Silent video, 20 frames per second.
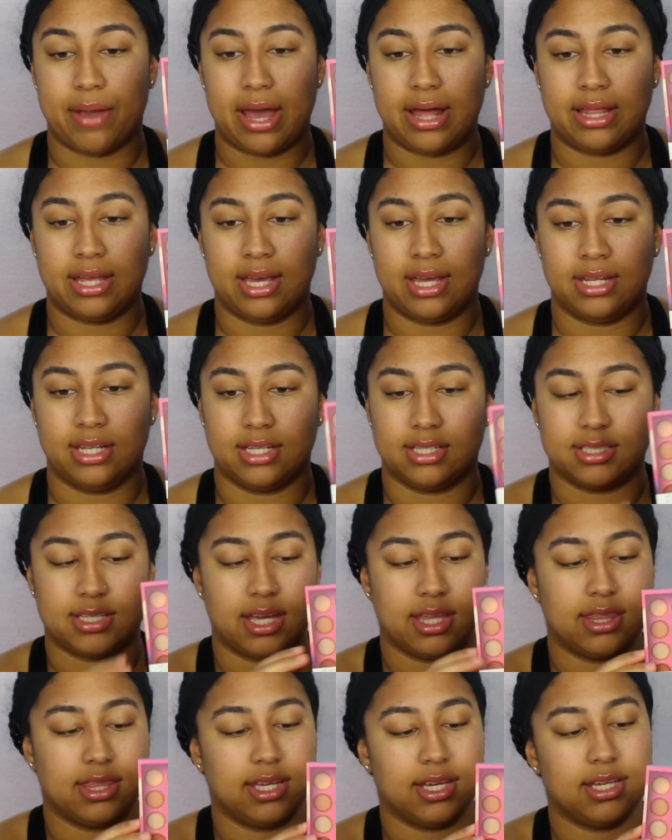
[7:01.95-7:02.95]
palette. It looks
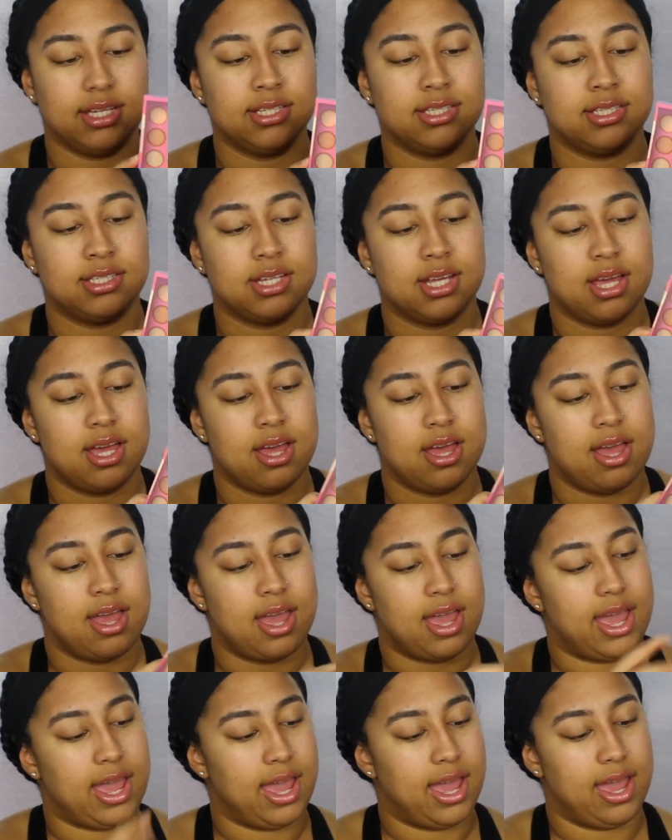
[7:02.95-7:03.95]
like this,
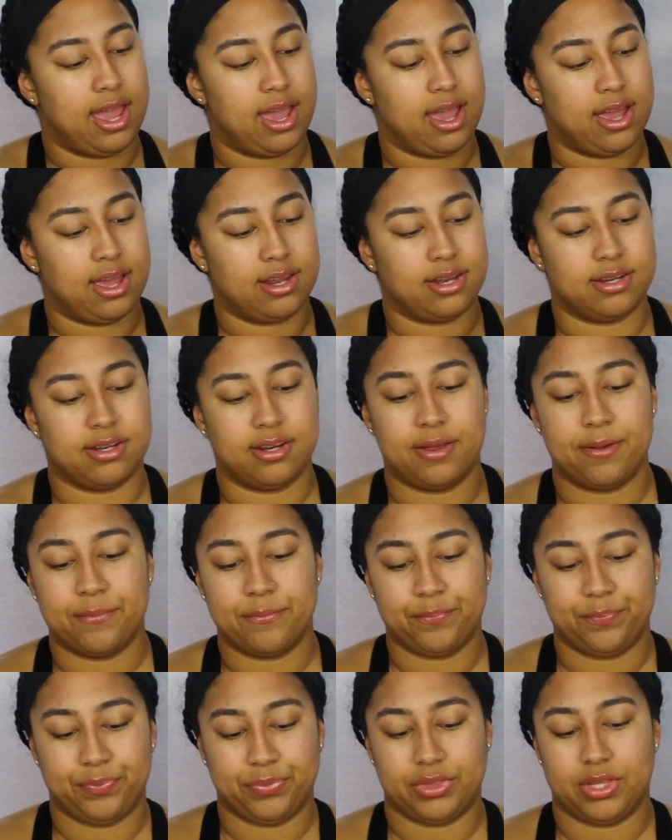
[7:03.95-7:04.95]
and
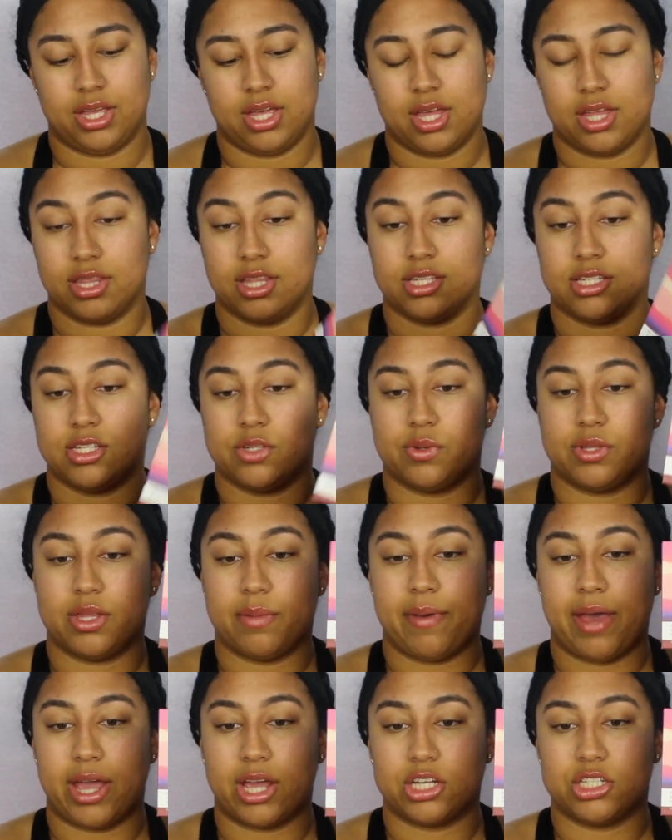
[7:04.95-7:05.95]
this is what
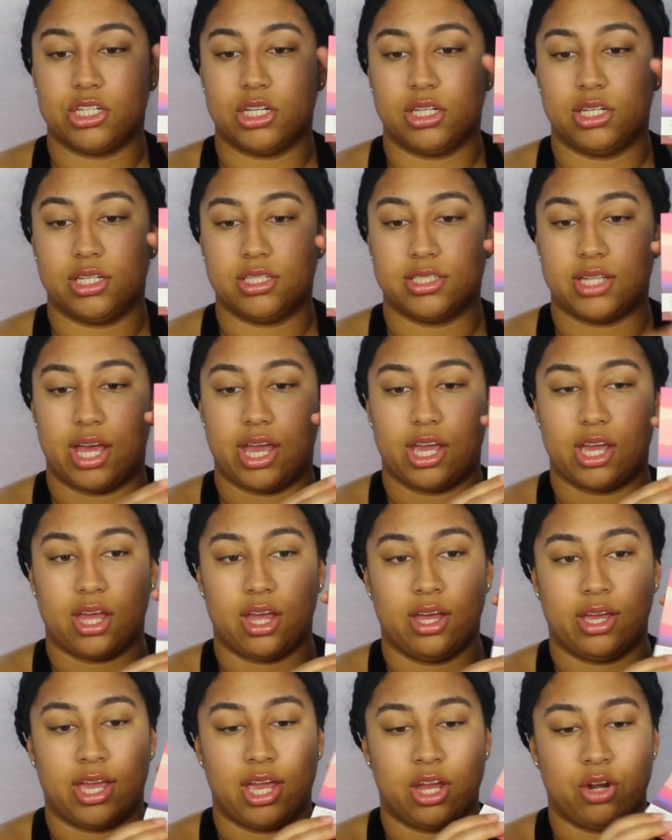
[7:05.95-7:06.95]
the packaging looks
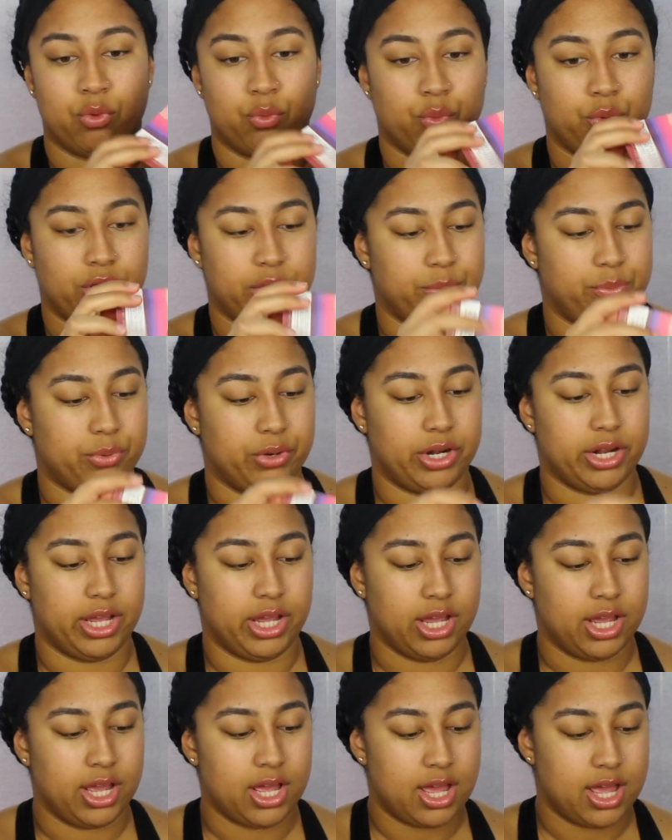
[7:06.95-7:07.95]
like. Again, really
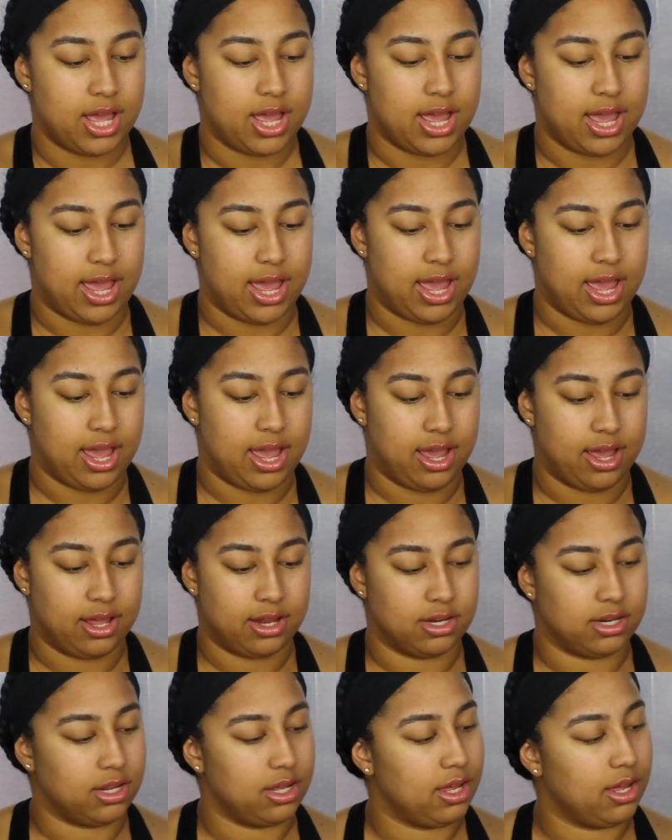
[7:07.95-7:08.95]
pretty.
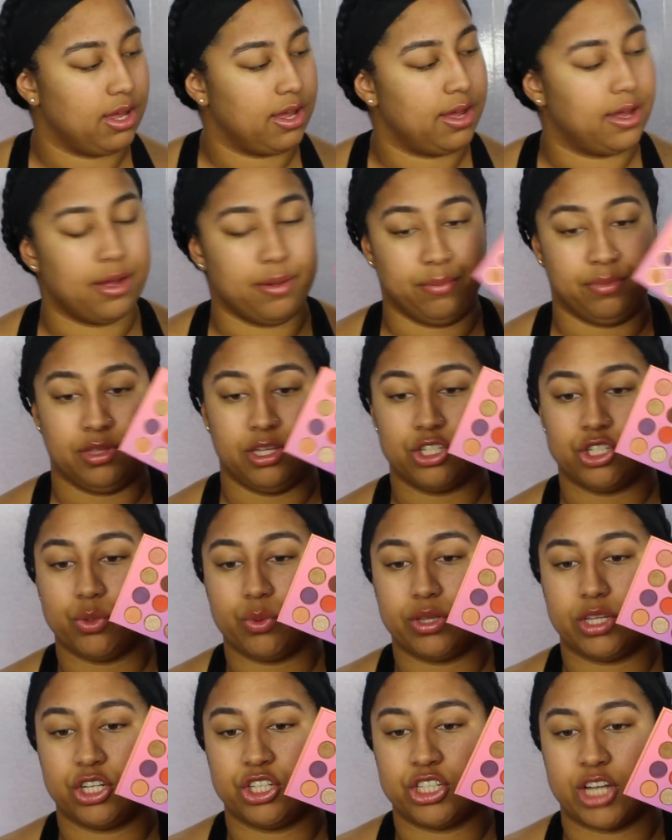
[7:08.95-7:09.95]
And these are
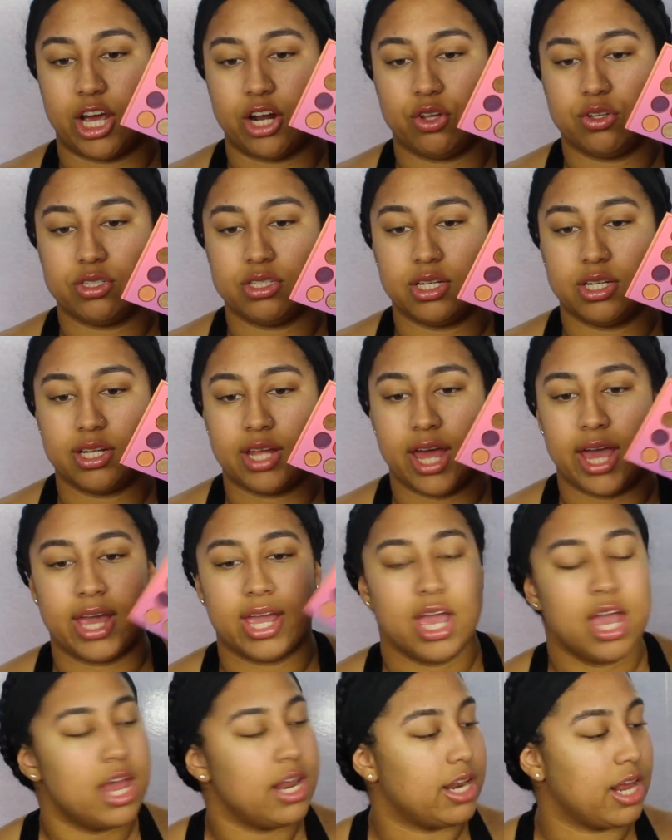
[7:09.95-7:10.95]
what the shadows look
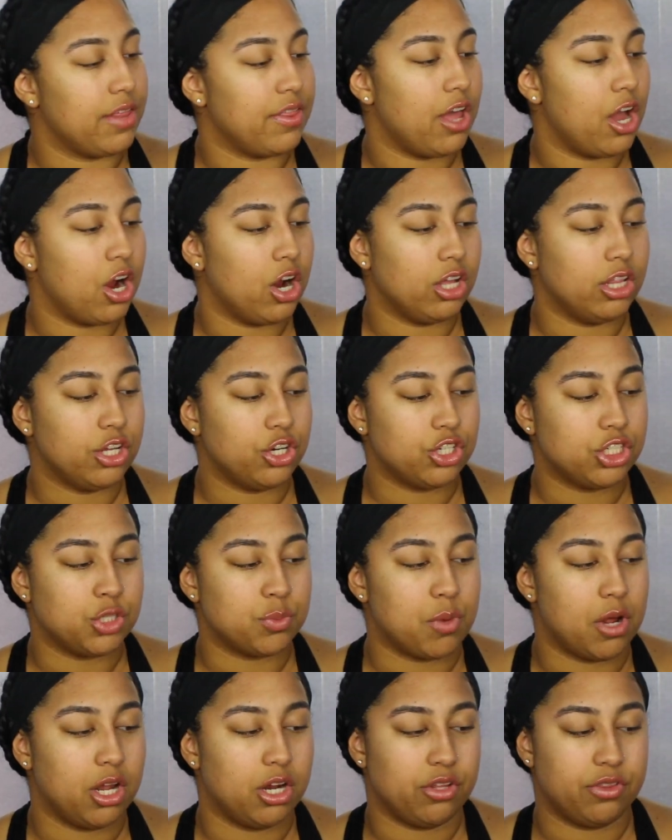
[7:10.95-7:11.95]
like. Now they are a little
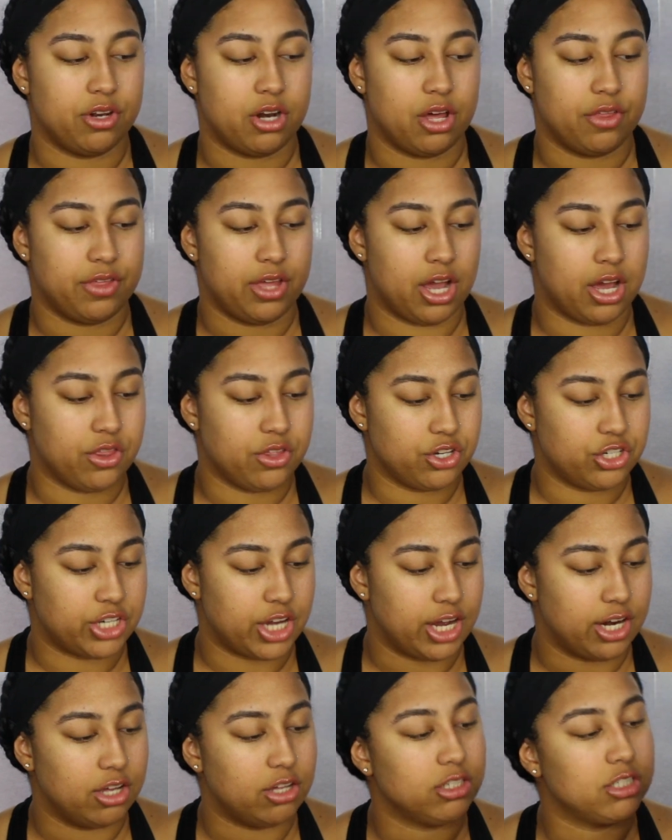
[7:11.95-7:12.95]
smaller than all the other
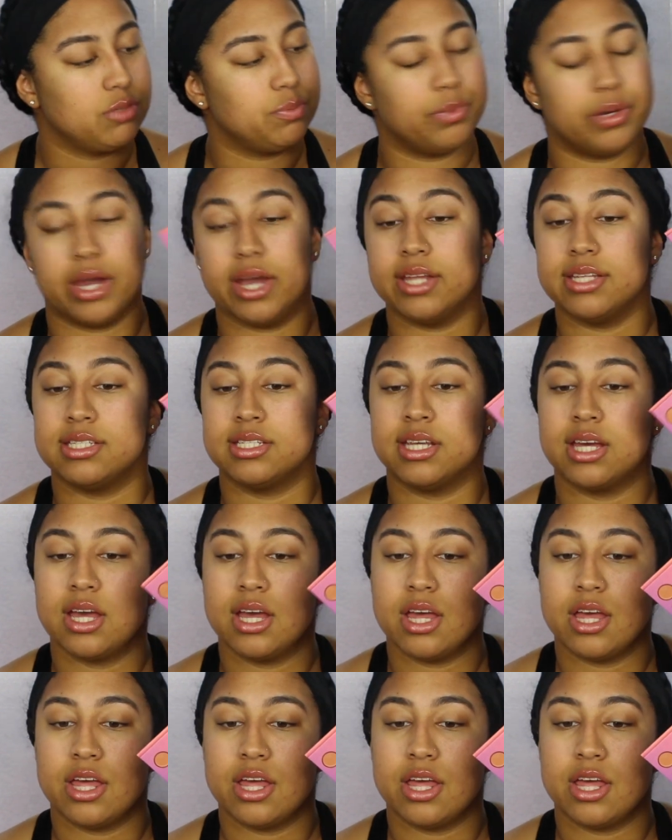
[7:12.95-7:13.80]
shadows, but